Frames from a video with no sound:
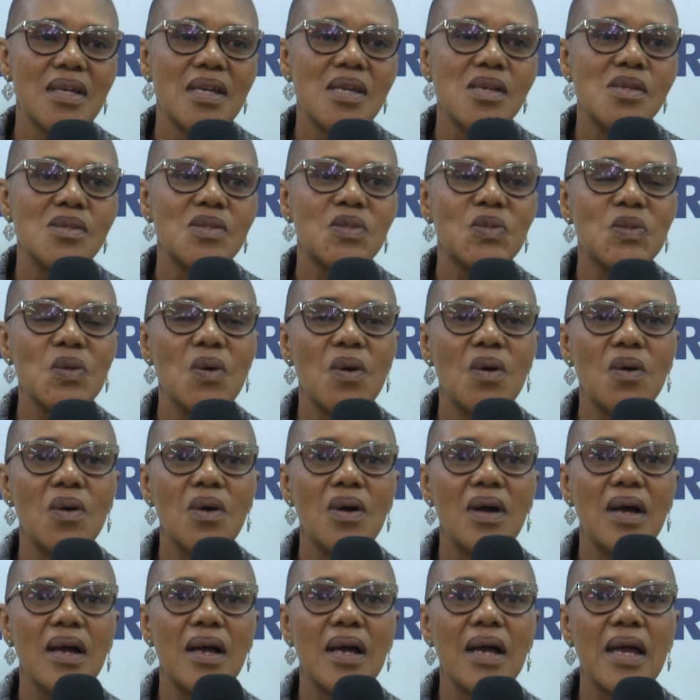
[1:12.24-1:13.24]
So
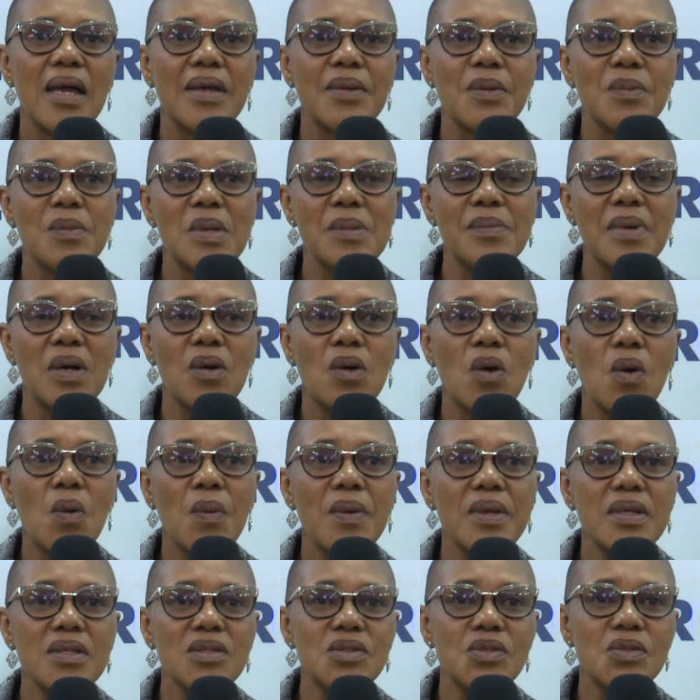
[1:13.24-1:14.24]
I remember
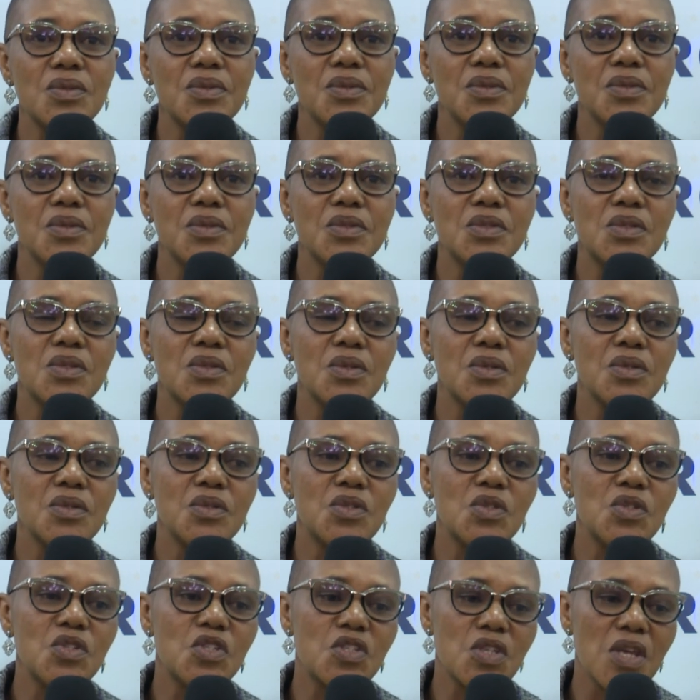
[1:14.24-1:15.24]
going to
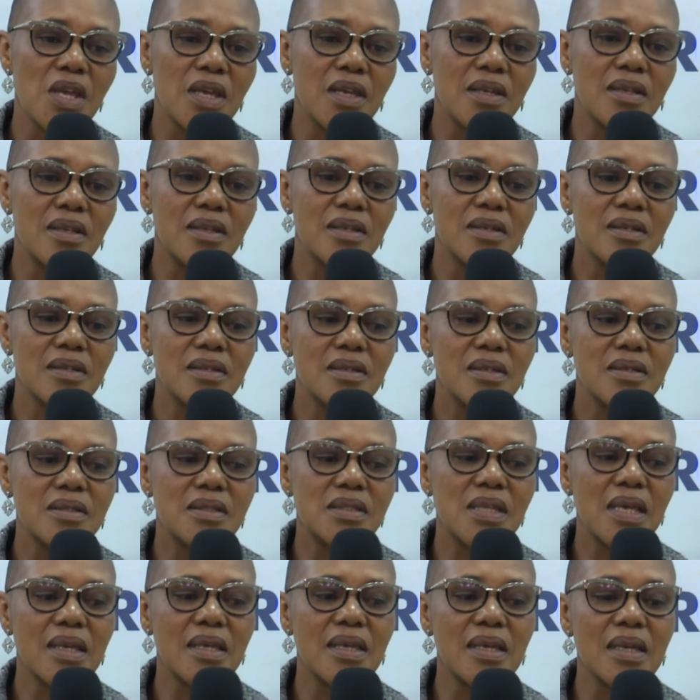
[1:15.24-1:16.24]
jail,
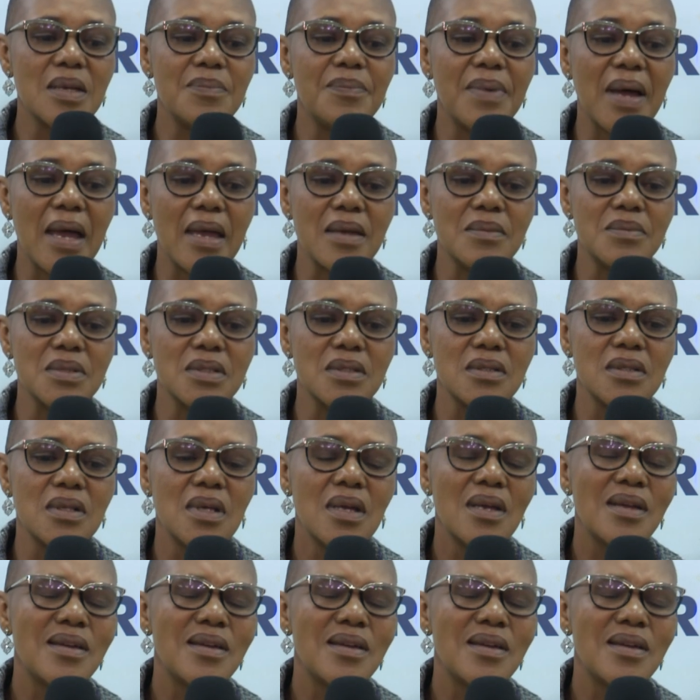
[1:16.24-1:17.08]
taking a Bible.